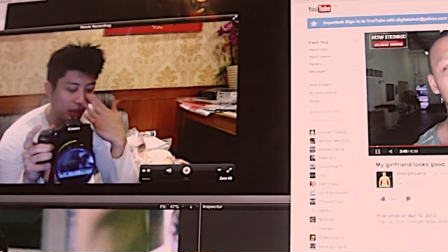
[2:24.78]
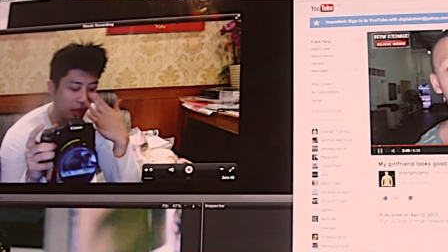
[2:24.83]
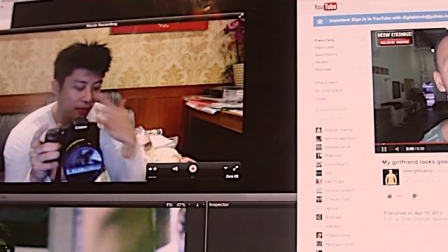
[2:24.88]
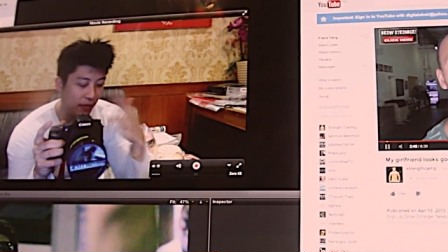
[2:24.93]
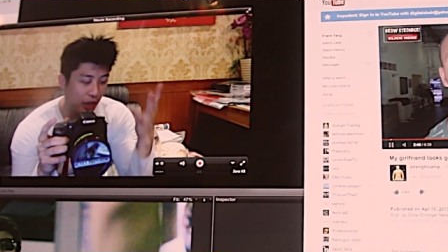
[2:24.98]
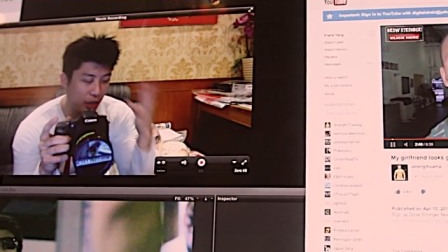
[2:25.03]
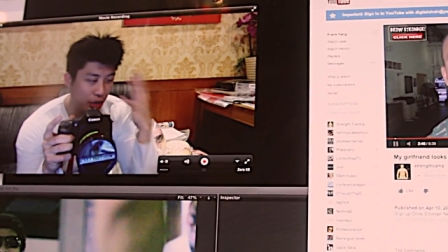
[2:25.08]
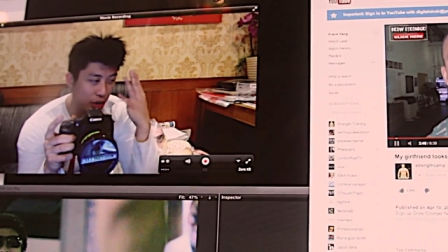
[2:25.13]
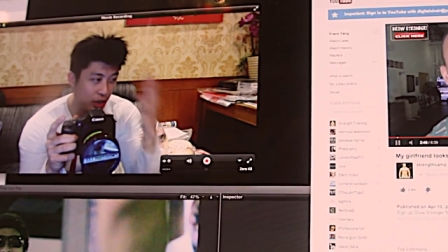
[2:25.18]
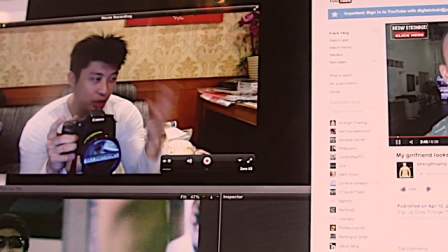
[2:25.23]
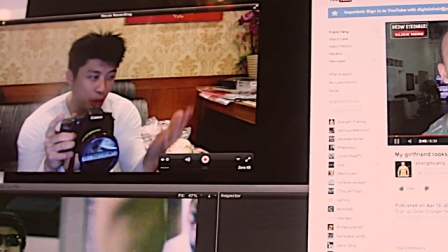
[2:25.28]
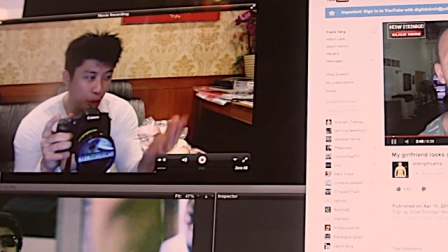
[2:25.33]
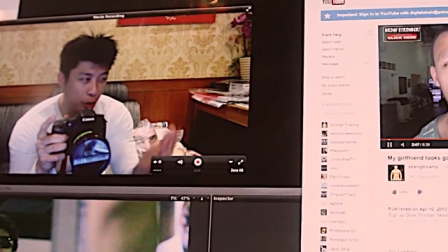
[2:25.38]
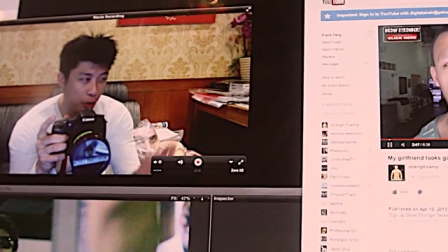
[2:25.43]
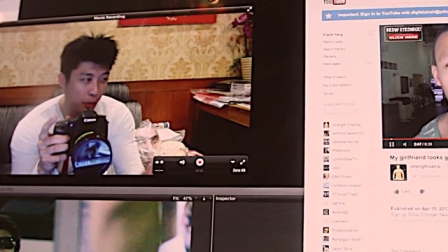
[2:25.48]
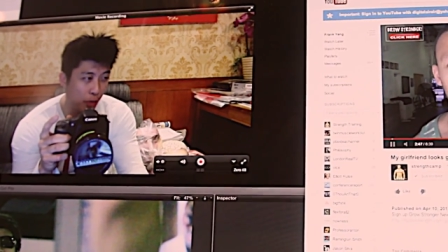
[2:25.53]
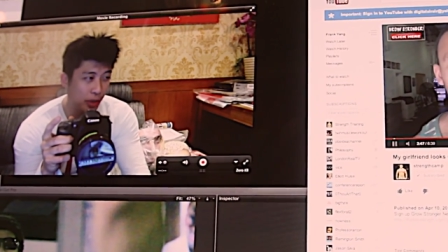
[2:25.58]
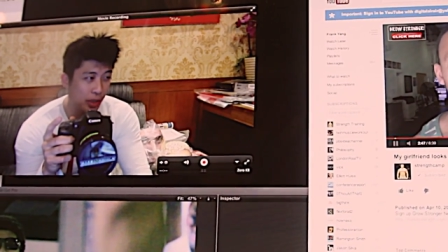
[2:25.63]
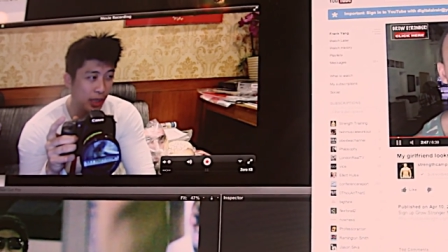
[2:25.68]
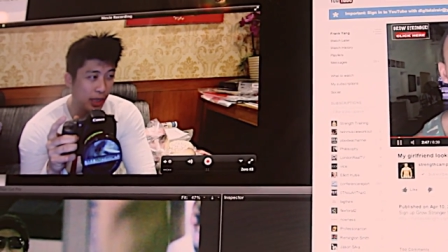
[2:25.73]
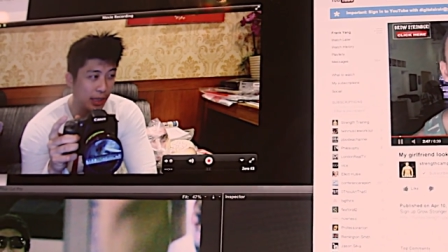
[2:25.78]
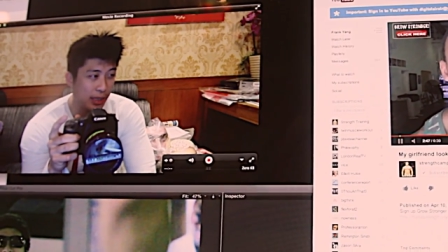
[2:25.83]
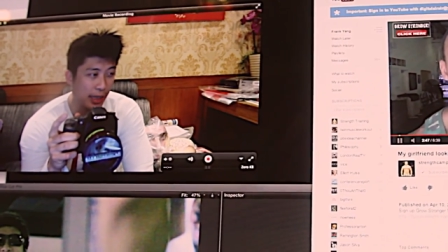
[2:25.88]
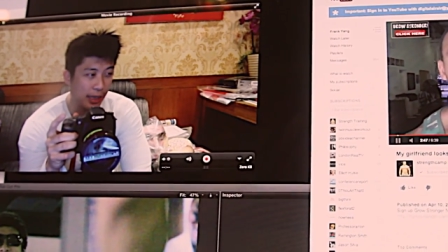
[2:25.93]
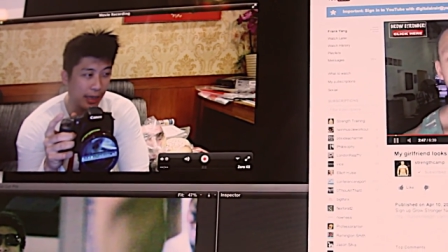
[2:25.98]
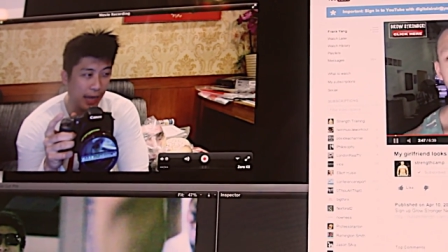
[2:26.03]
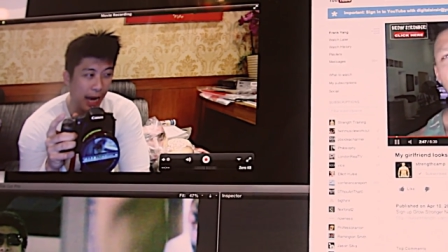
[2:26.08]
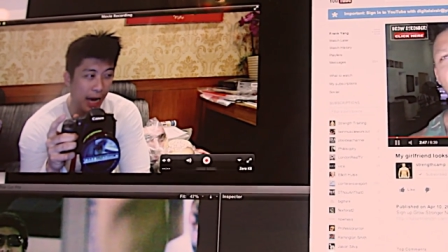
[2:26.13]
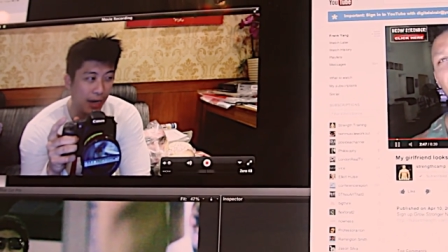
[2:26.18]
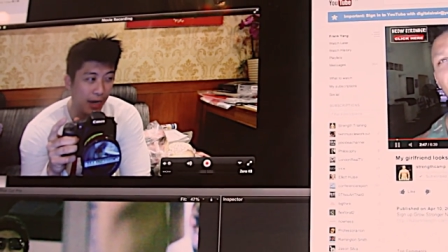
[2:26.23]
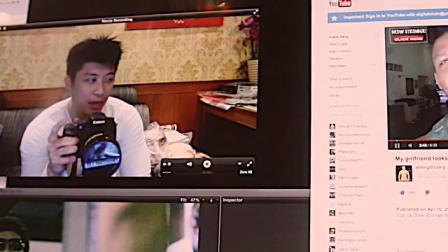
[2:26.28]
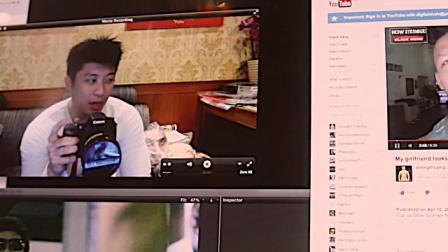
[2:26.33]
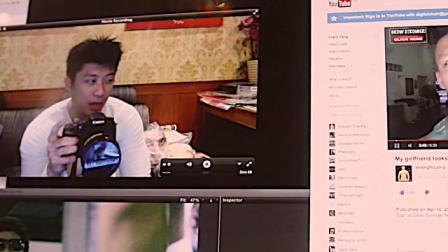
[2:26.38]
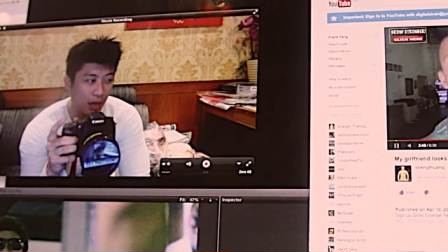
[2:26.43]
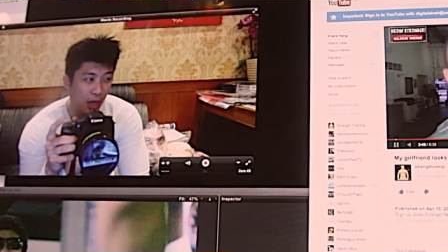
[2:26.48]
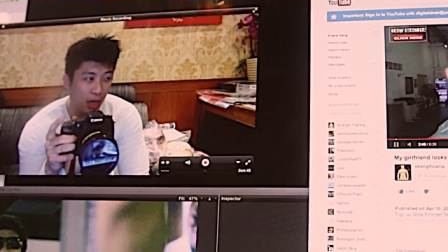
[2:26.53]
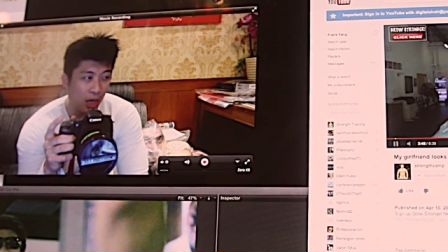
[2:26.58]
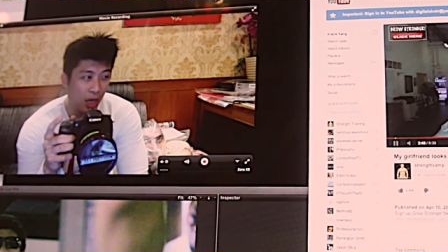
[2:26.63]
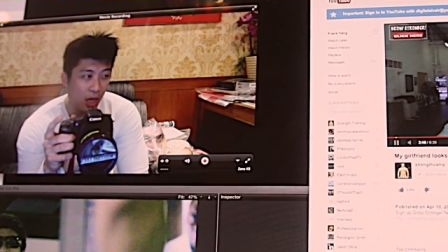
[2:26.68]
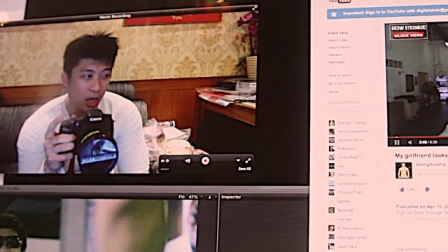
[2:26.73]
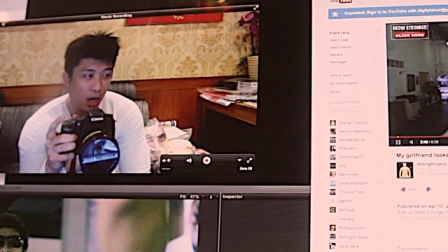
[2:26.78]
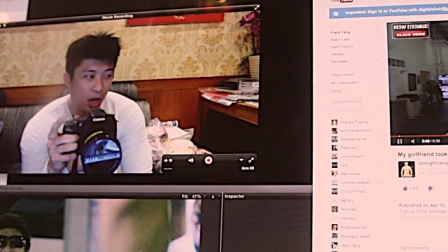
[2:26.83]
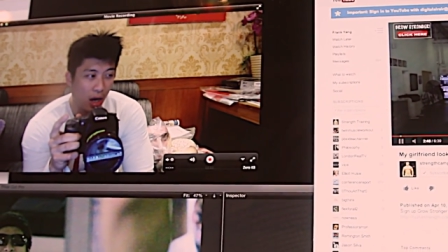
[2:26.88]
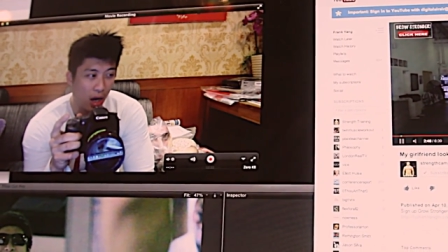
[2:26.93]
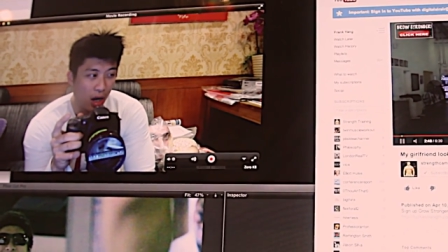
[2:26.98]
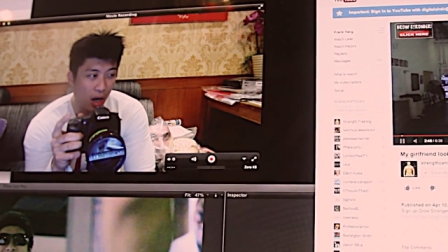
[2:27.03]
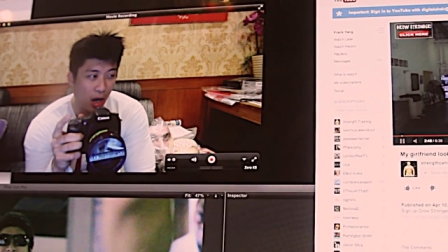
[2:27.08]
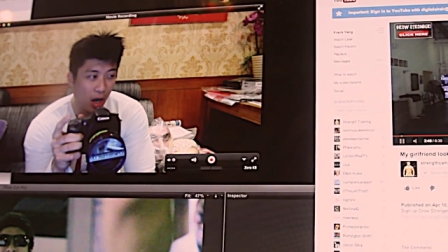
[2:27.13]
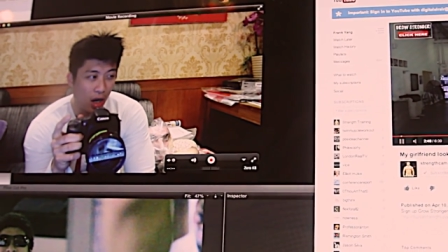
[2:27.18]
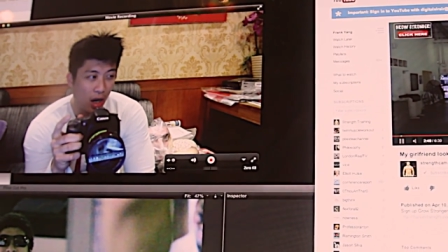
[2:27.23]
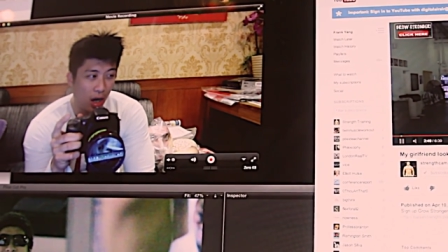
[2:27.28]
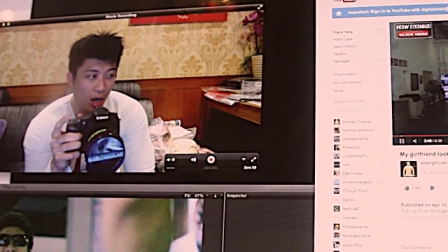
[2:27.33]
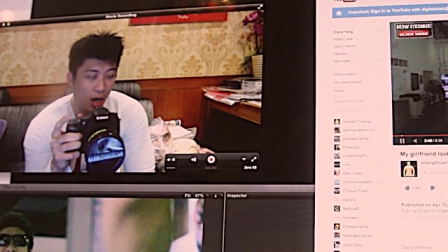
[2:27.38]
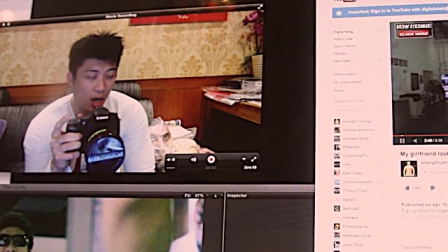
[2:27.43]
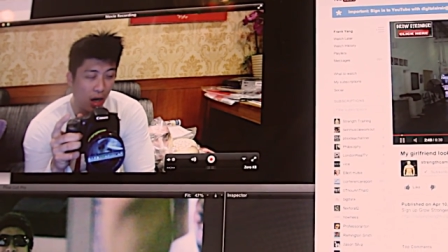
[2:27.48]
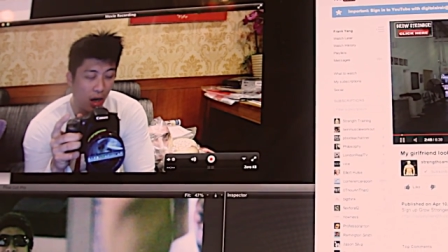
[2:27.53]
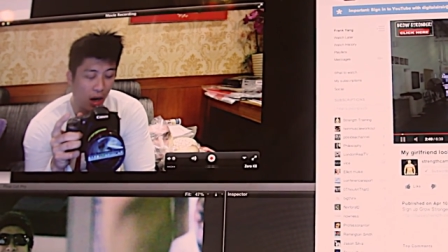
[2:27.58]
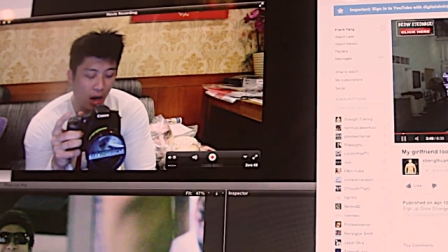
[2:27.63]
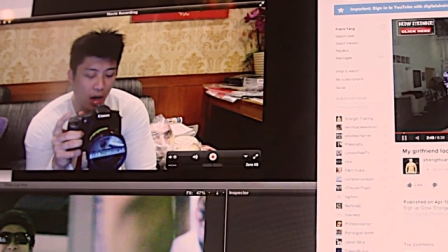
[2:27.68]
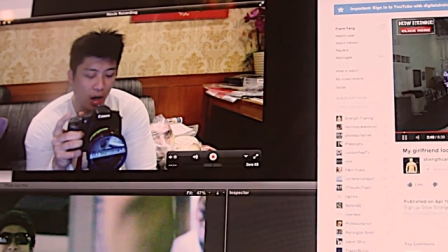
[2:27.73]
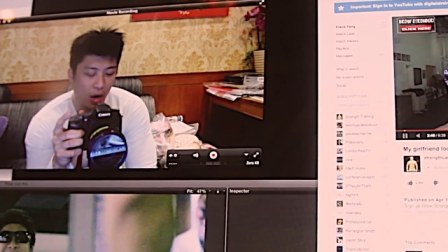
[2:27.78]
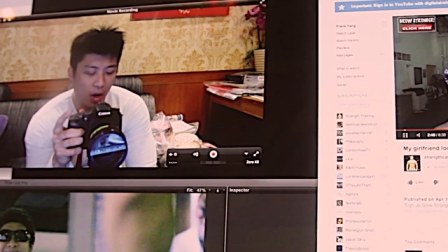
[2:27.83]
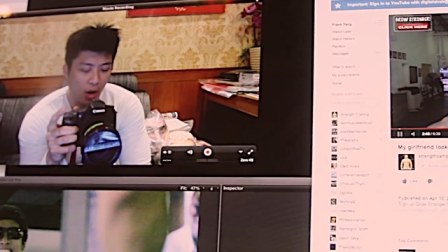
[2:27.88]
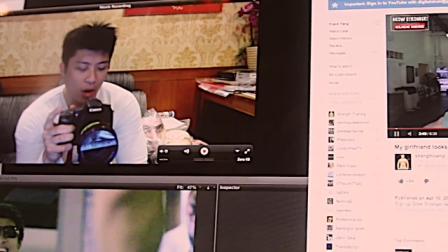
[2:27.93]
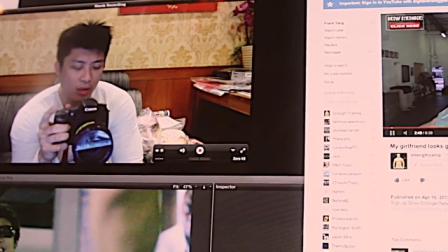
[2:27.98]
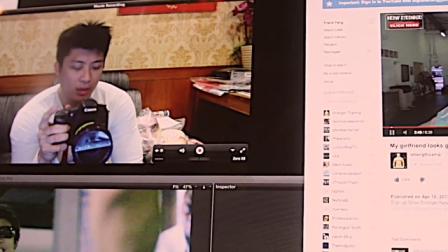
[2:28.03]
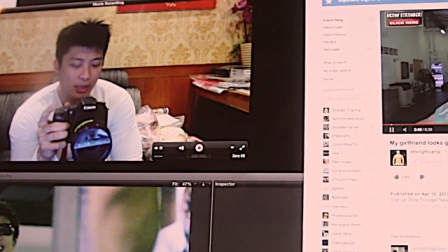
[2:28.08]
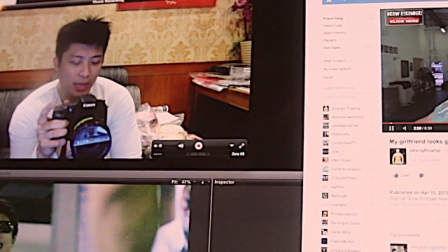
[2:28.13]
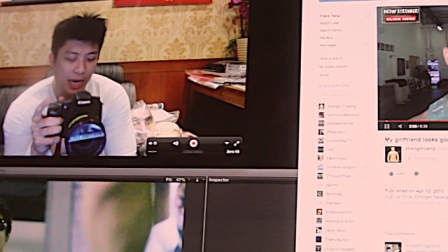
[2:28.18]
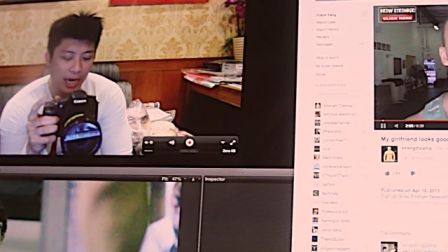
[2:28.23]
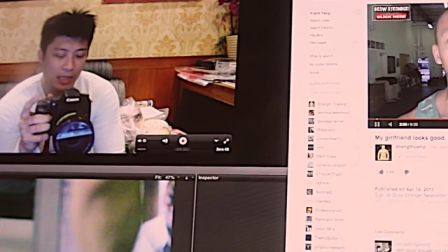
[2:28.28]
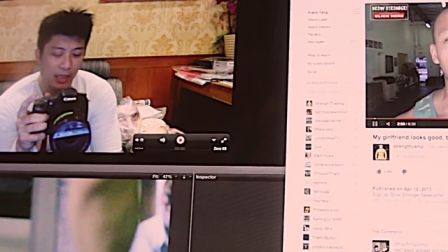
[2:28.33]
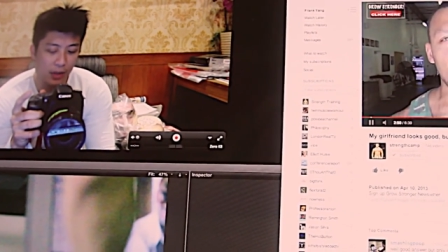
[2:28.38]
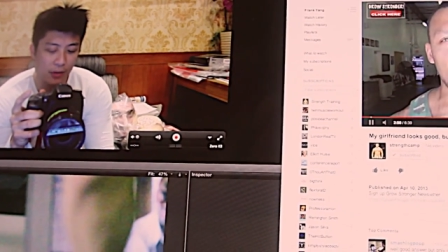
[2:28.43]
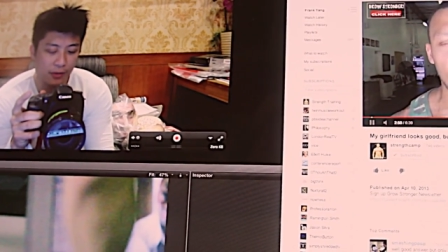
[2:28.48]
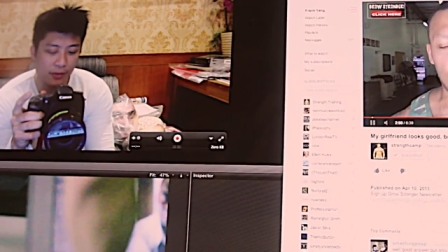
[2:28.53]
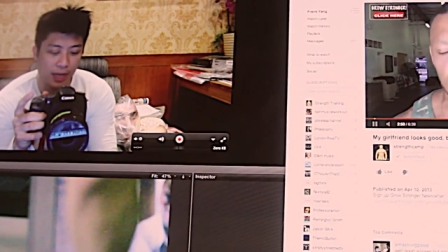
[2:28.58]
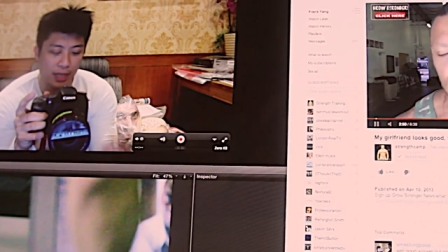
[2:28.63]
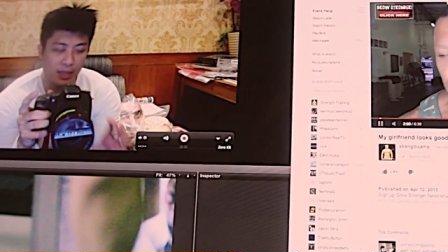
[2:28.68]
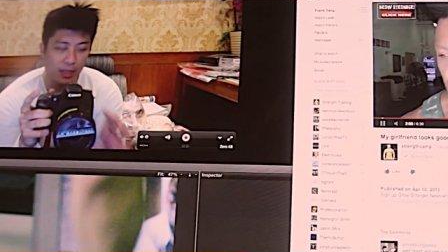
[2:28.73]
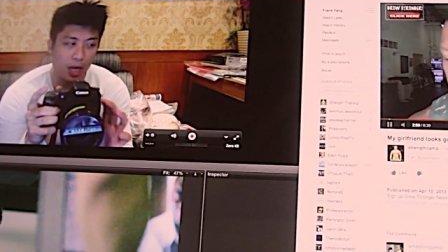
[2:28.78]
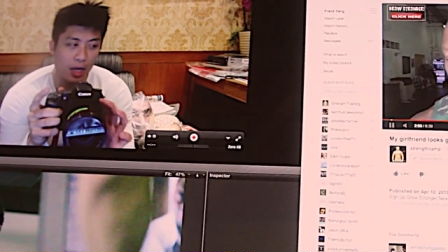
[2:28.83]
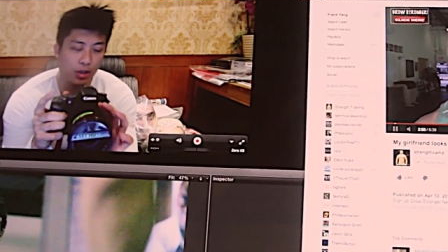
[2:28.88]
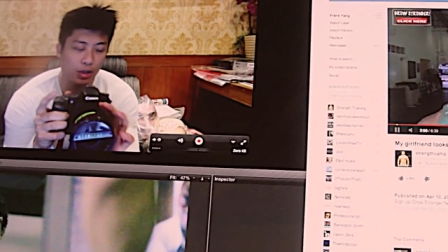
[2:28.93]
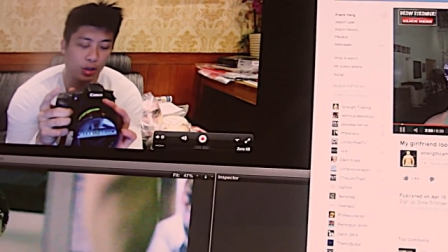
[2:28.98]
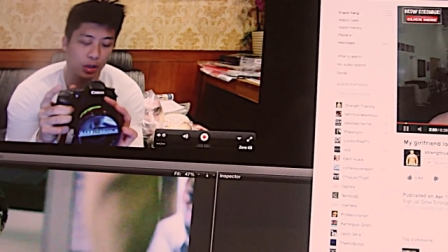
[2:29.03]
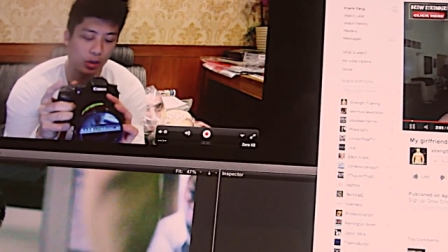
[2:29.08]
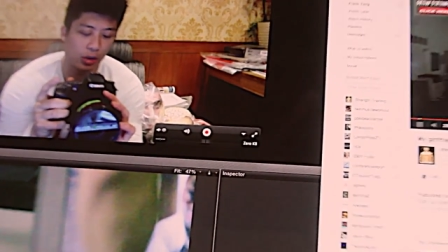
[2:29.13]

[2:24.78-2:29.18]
features, nose, things like that, are are all signs of testosterone.